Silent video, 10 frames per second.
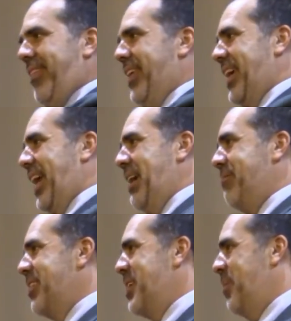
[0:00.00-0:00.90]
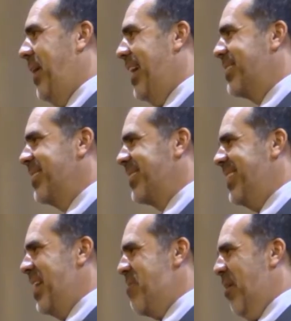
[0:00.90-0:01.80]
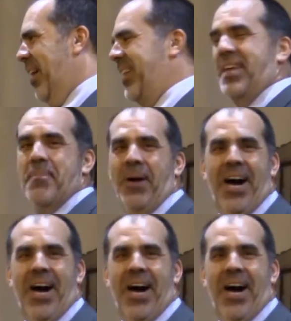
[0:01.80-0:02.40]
They came to the apostles, and they wanted the